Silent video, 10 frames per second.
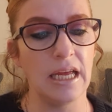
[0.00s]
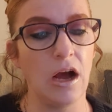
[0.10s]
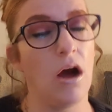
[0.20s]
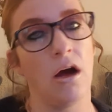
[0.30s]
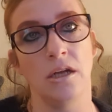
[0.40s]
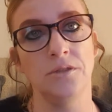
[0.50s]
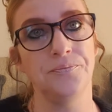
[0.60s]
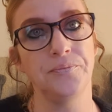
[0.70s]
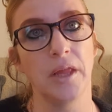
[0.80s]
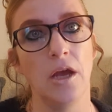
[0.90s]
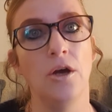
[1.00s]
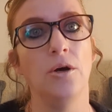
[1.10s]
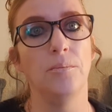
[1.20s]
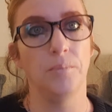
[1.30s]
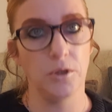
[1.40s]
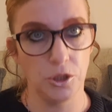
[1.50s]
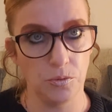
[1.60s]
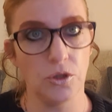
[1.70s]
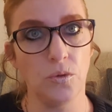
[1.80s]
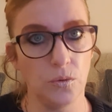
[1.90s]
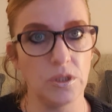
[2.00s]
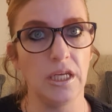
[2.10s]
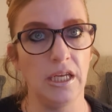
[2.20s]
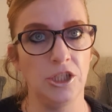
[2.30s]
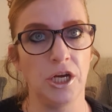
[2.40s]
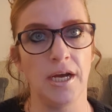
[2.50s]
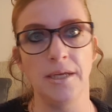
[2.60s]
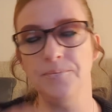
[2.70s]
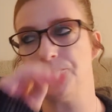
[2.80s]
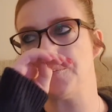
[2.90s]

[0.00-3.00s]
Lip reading: Khan, but she was called TJ.